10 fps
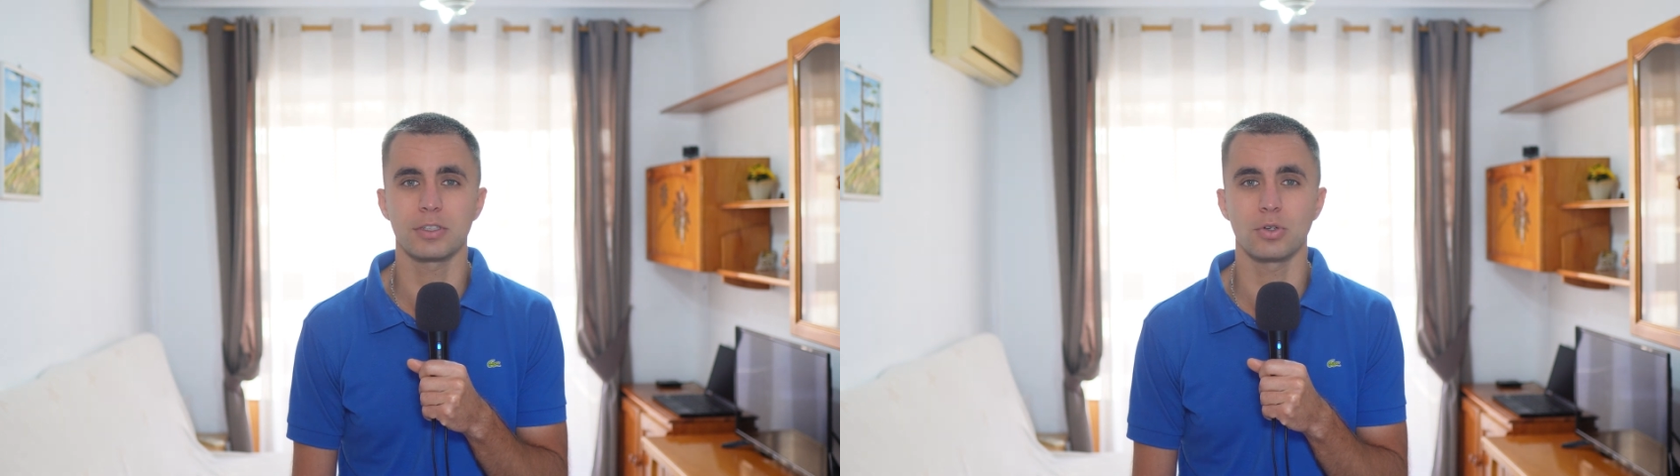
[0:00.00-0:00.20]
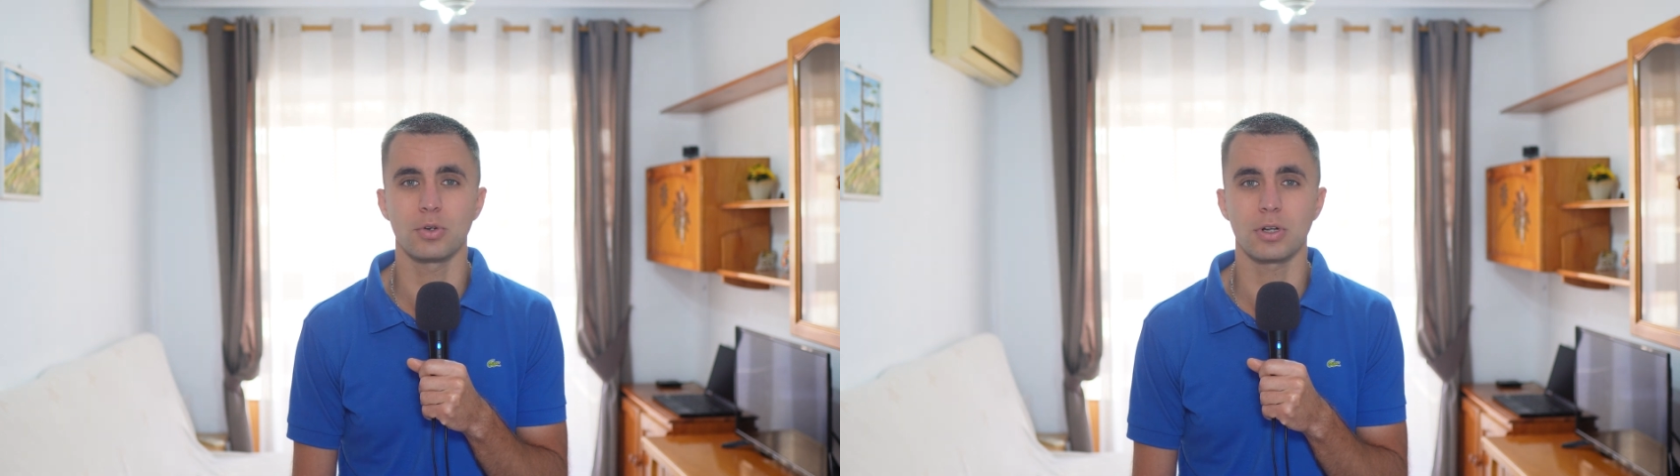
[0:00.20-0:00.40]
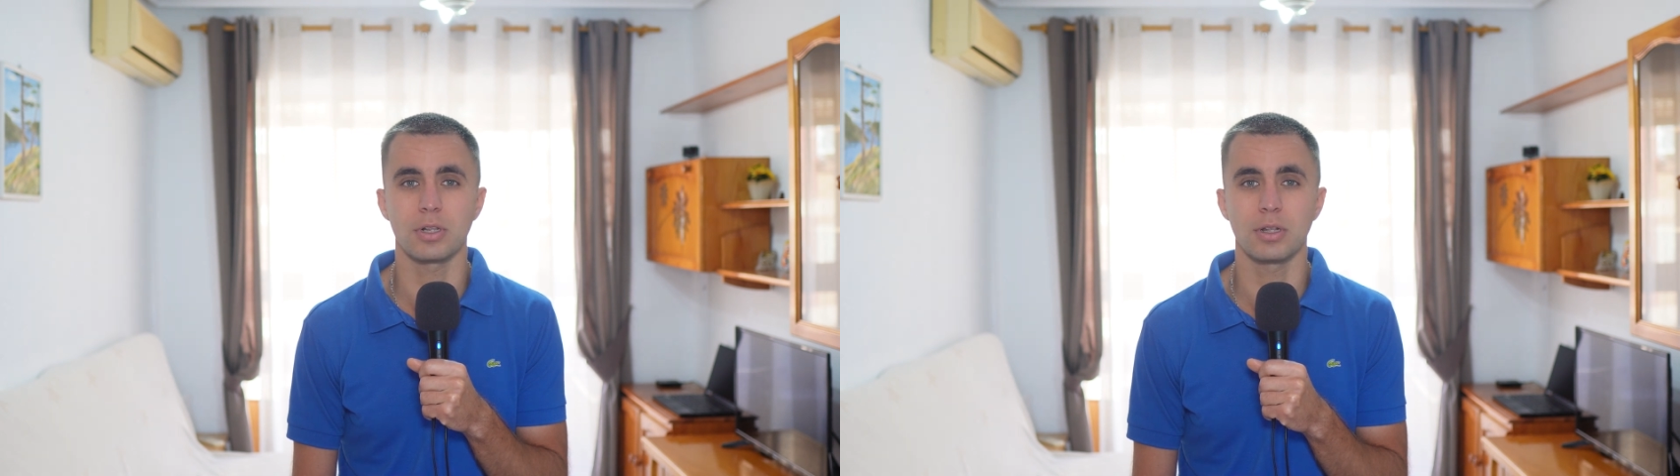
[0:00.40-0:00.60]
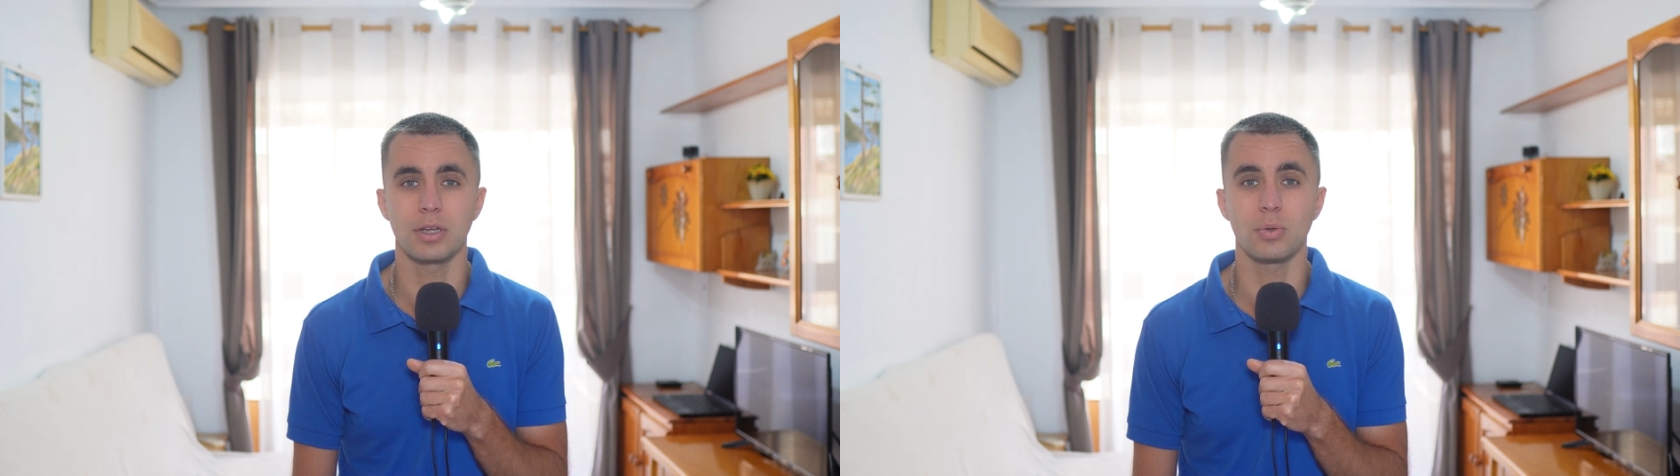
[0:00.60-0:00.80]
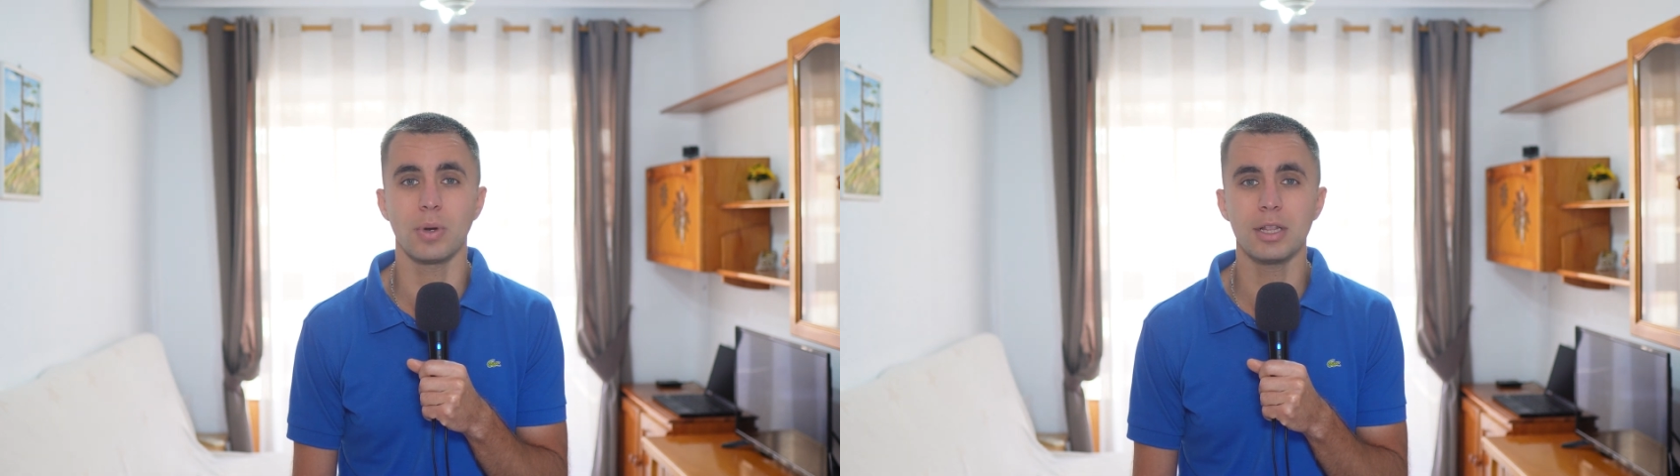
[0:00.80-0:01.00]
circle
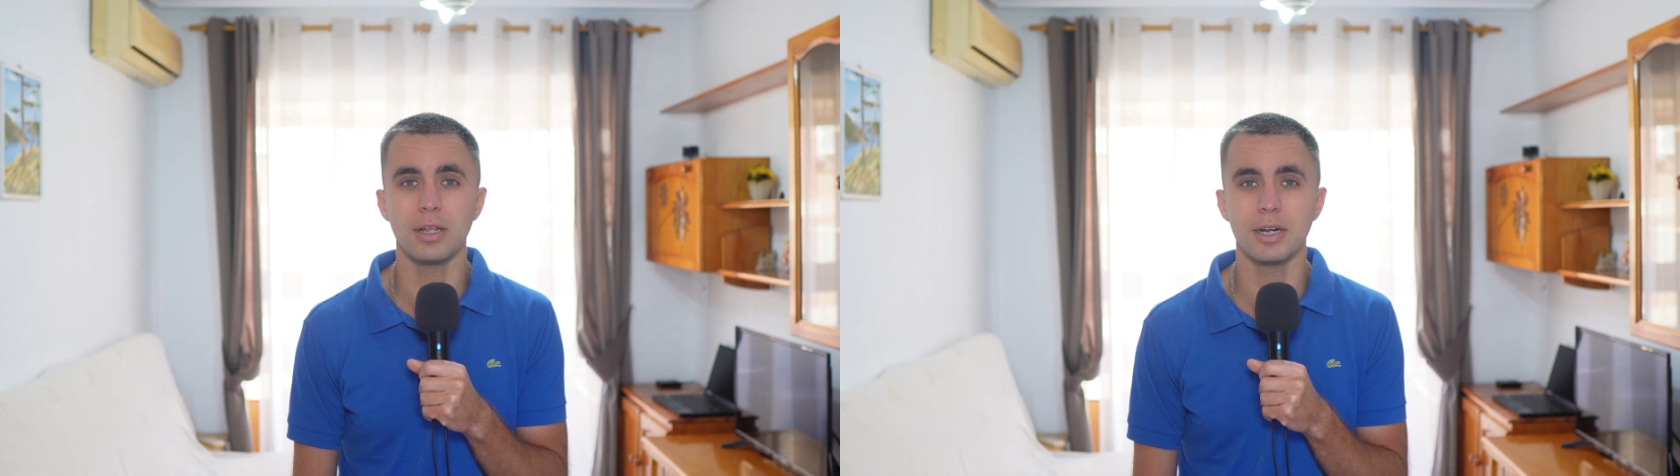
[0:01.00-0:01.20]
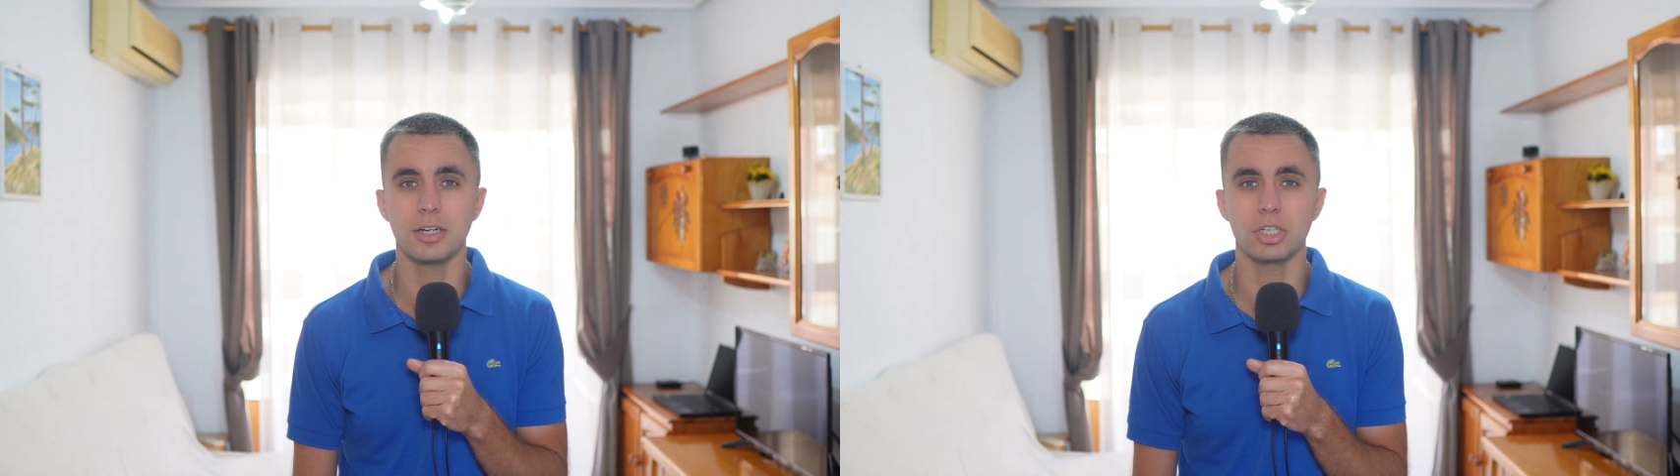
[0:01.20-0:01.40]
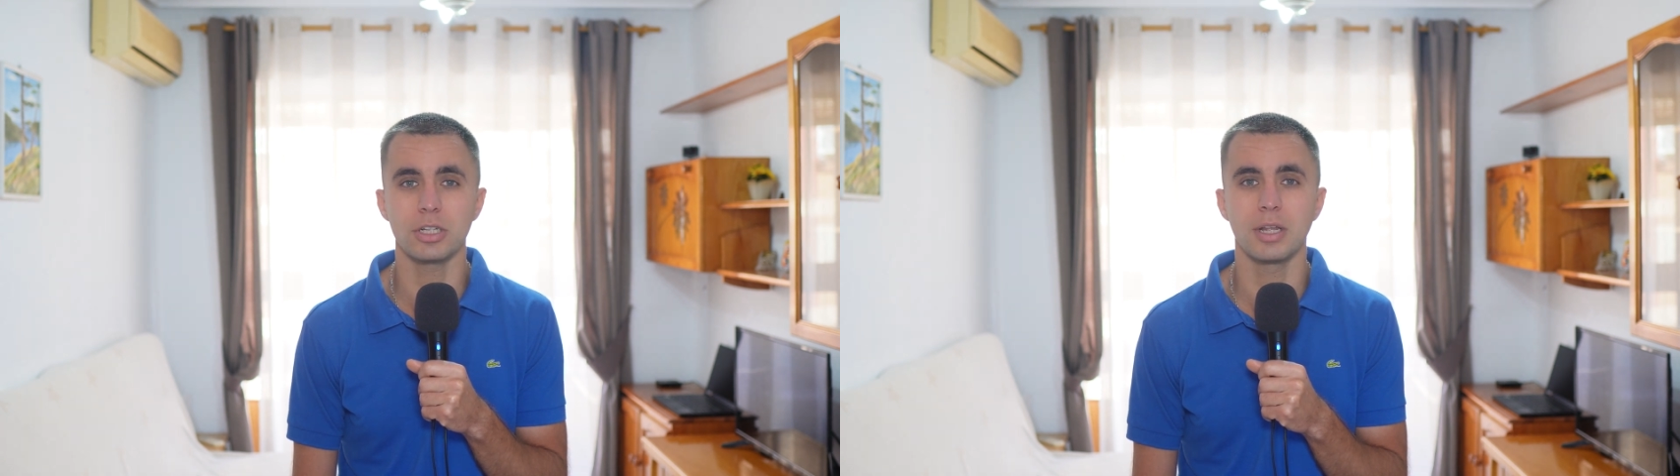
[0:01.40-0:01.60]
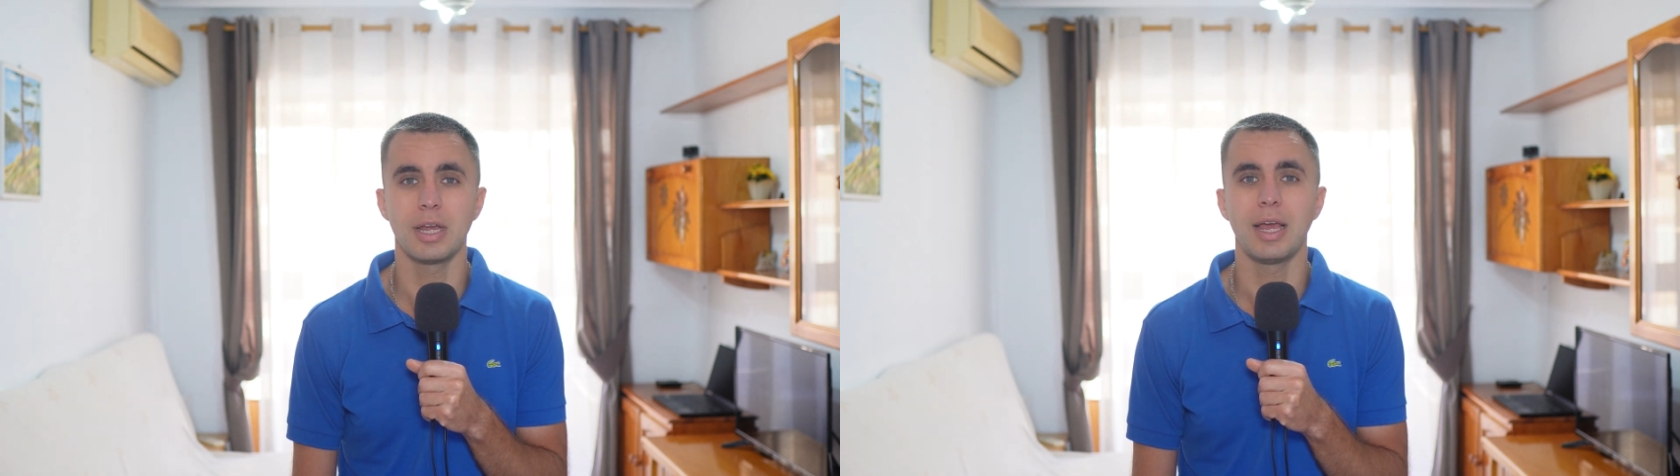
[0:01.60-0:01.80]
in one direction